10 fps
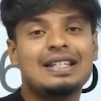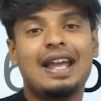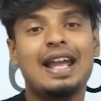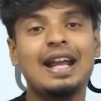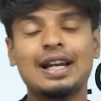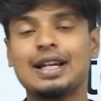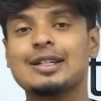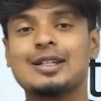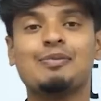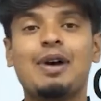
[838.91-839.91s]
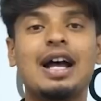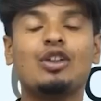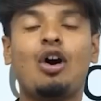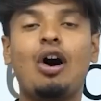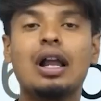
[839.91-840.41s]
English, math,
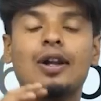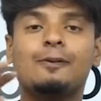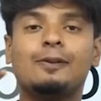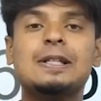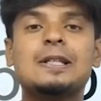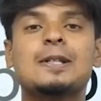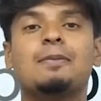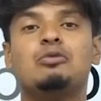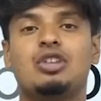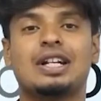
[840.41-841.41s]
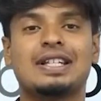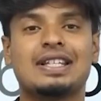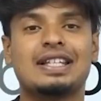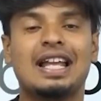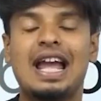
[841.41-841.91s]
all of these
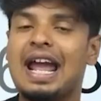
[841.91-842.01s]
subjects,